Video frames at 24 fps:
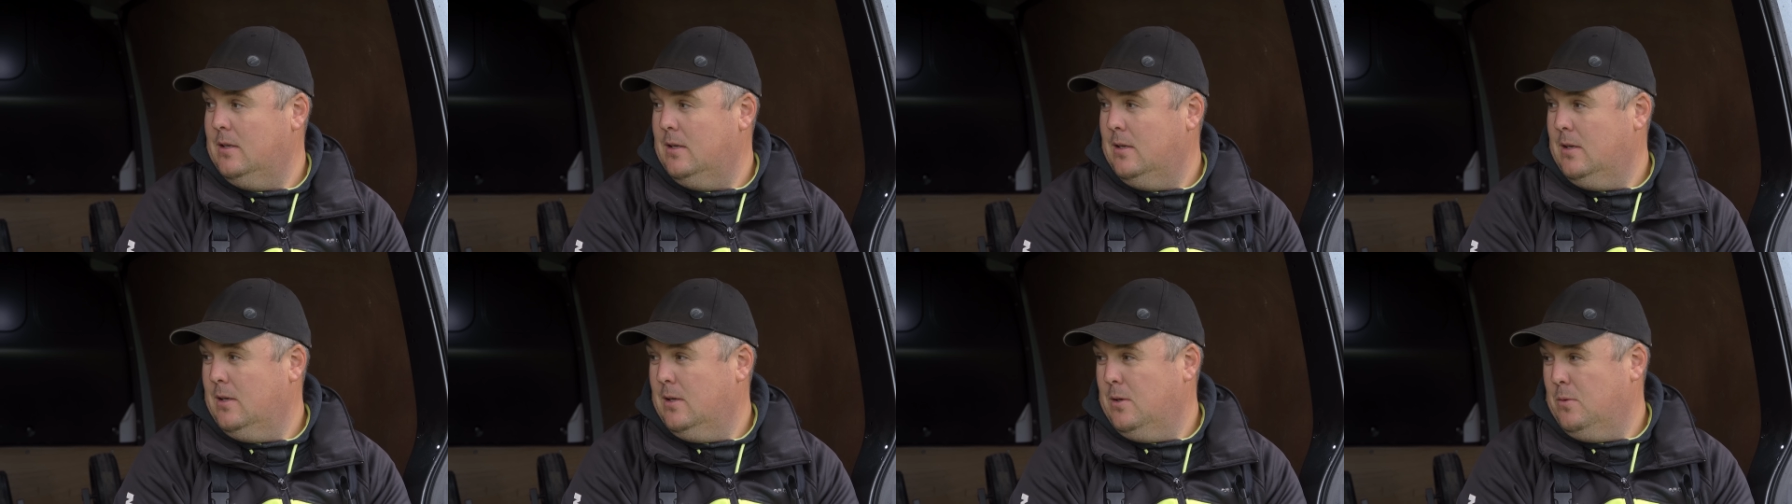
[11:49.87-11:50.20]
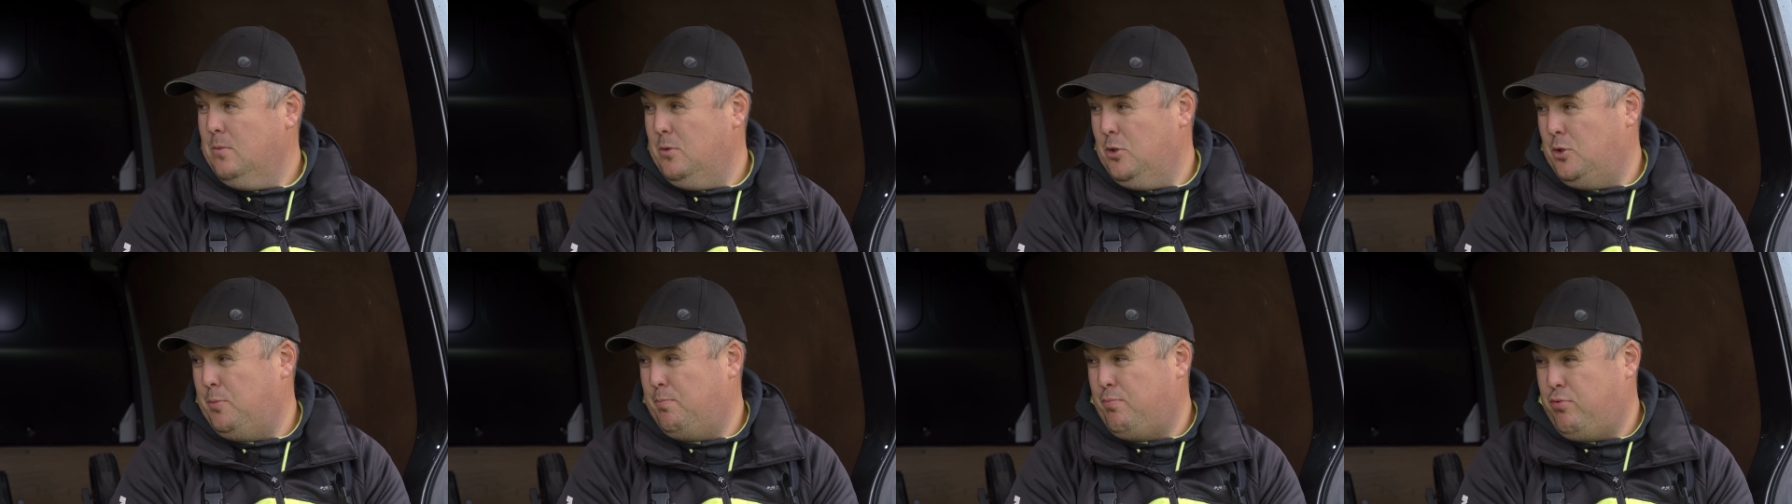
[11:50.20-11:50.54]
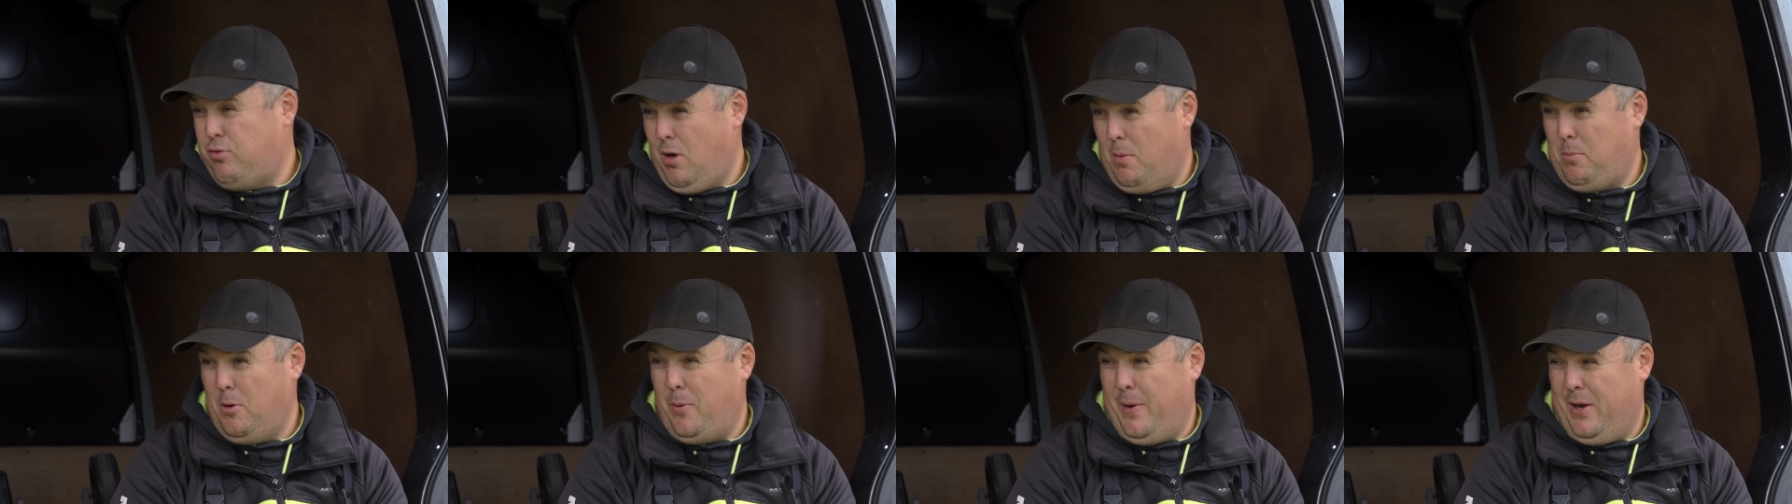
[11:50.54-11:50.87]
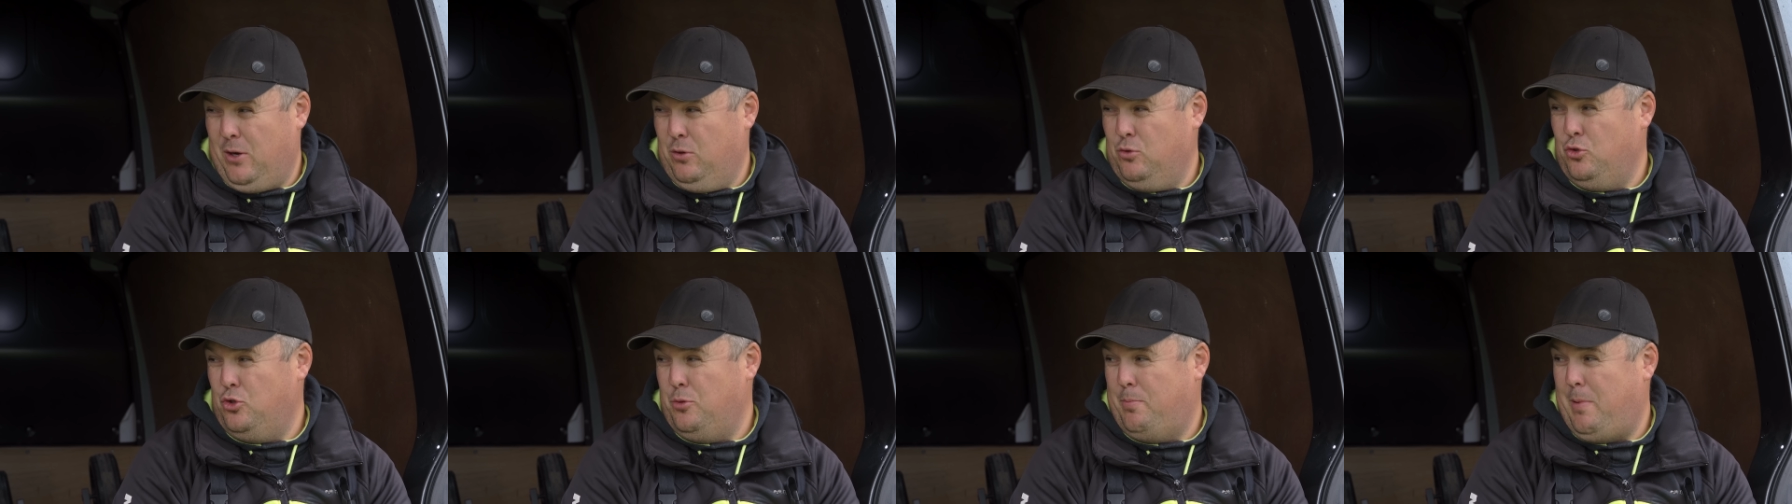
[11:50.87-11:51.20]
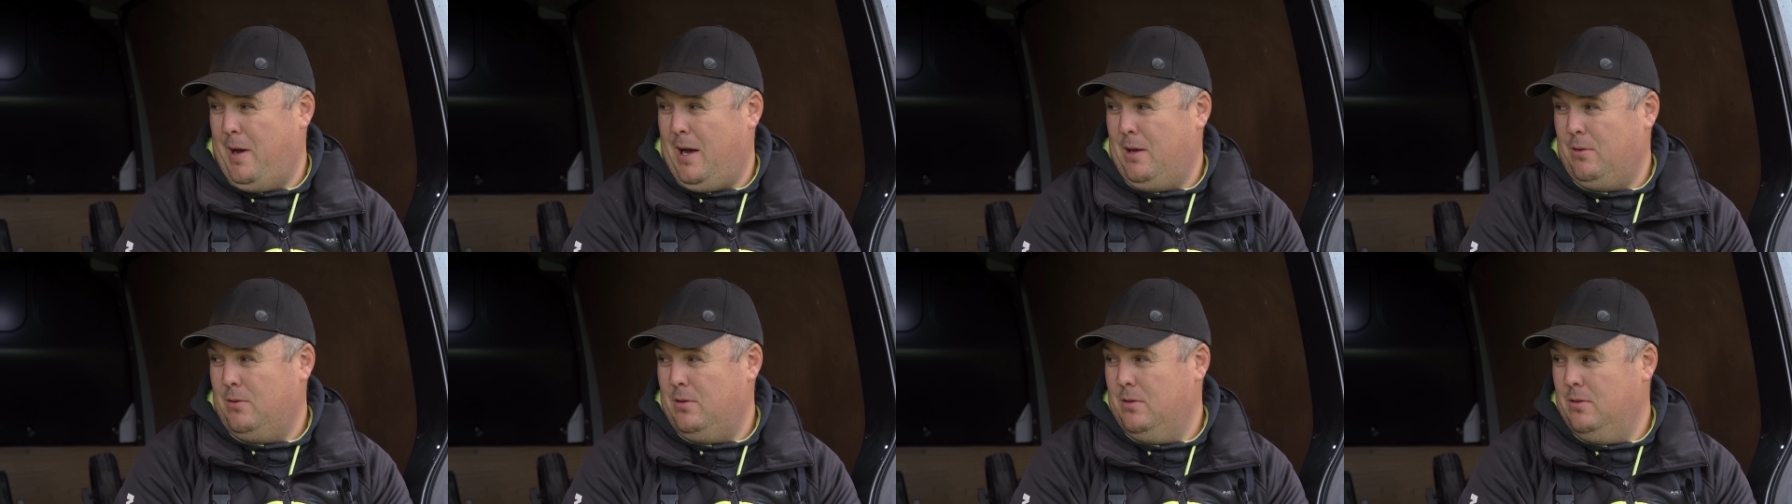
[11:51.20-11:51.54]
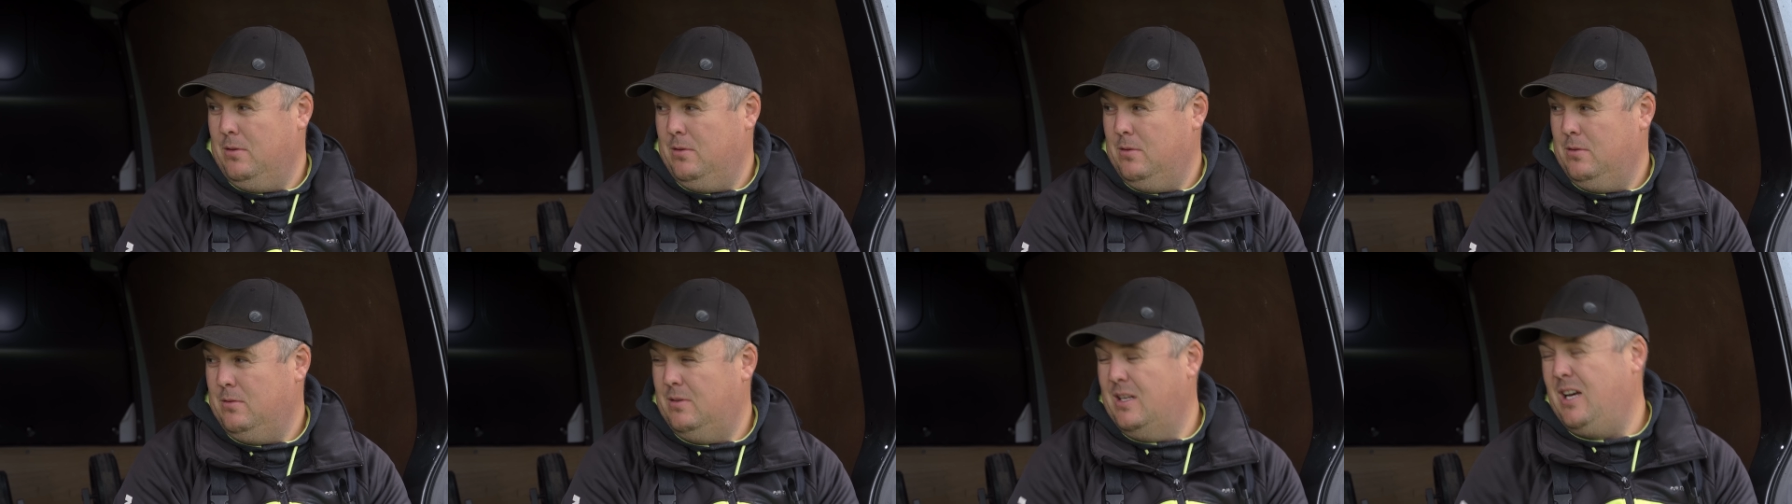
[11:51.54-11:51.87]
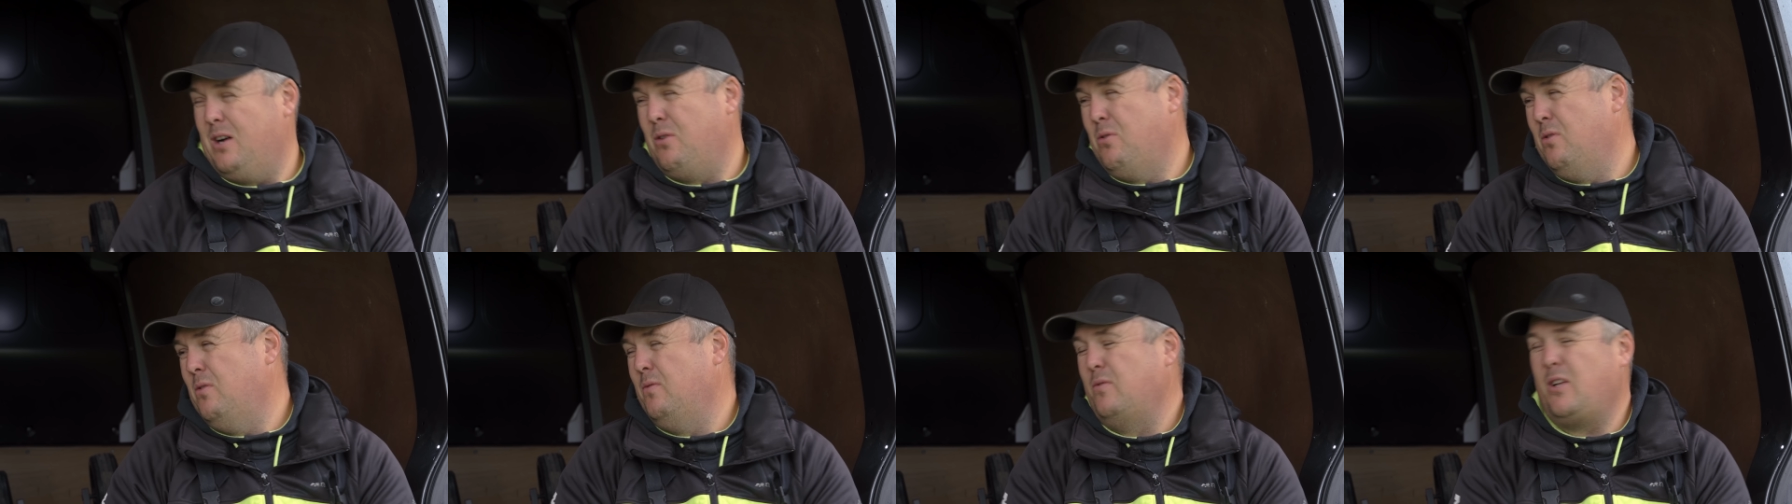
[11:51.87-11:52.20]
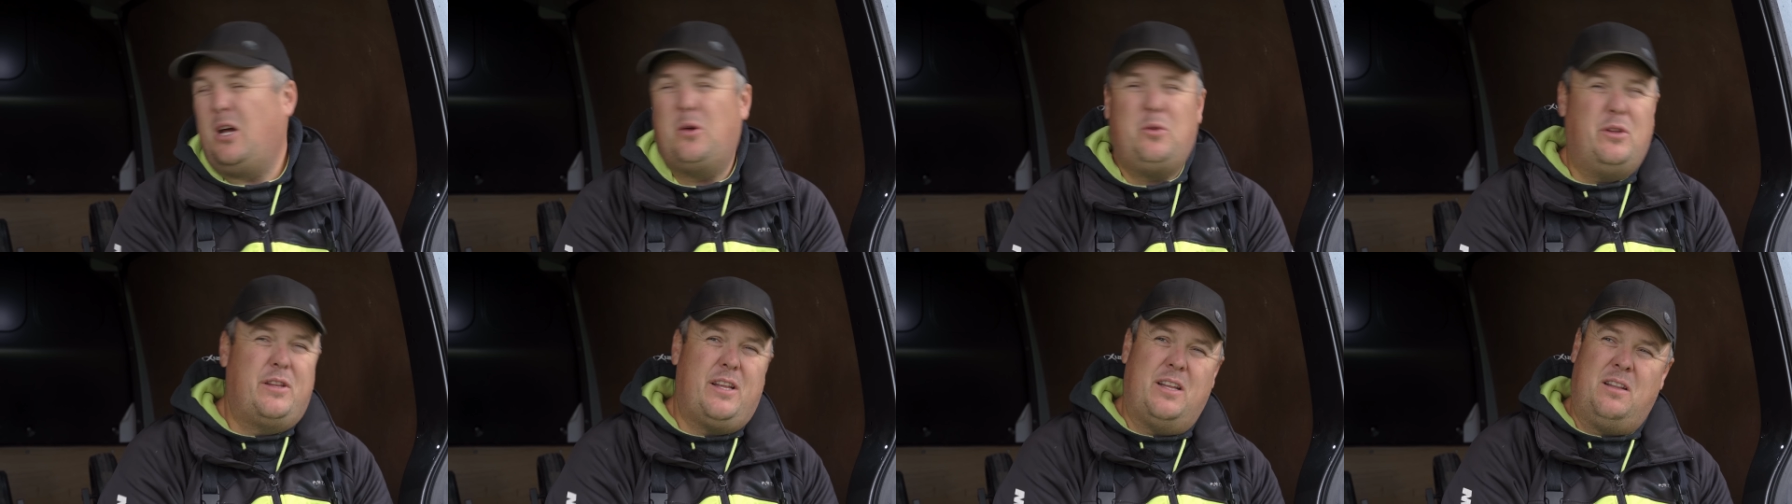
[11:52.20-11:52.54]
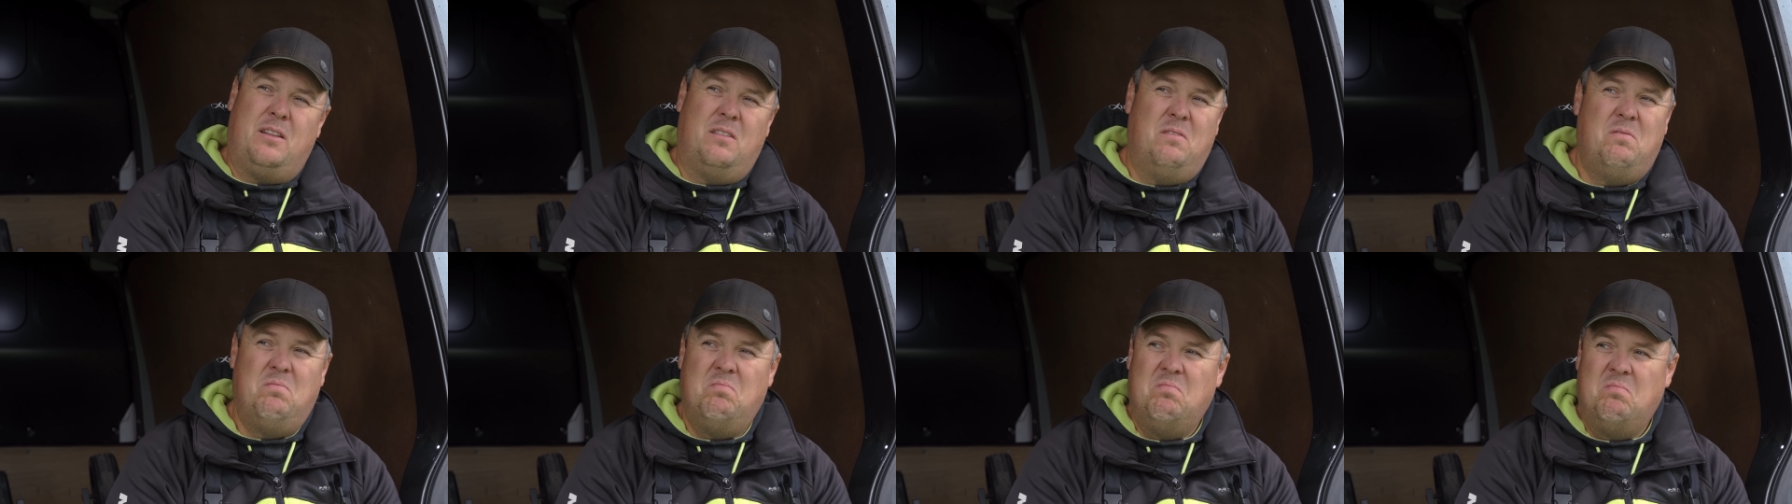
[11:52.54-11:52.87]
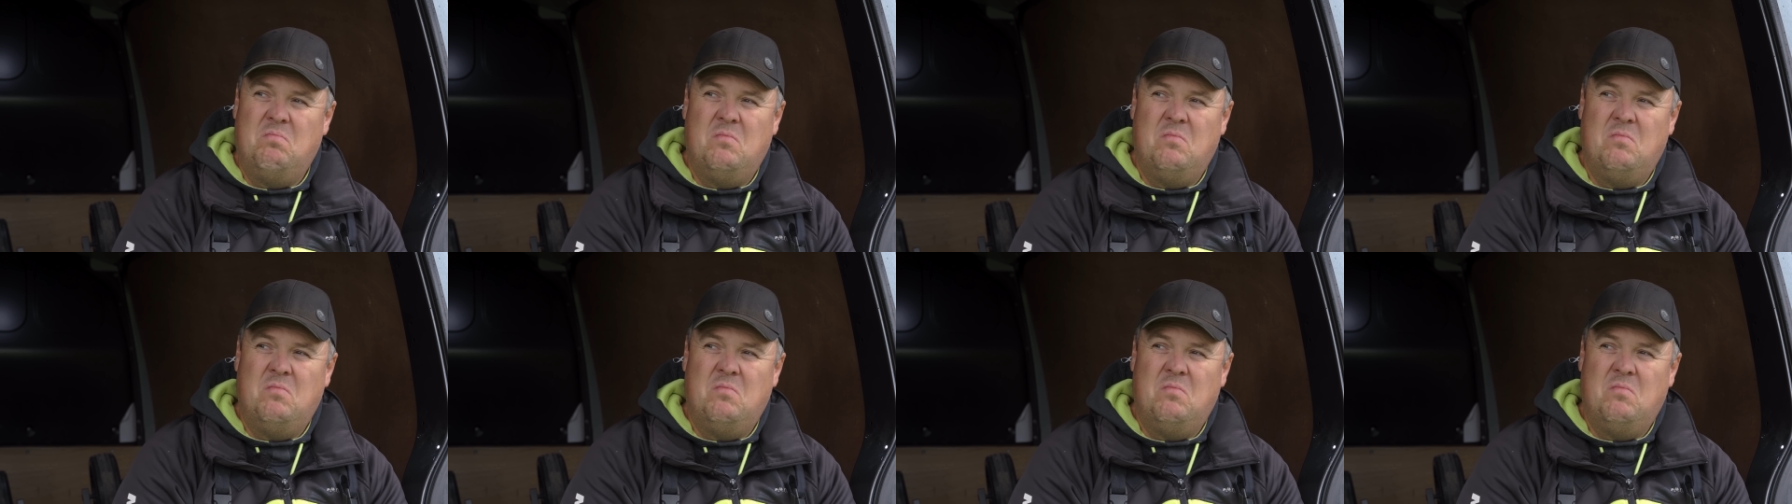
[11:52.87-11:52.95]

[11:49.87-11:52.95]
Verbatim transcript: hell, which probably went hundred pound. No, no, they didn't.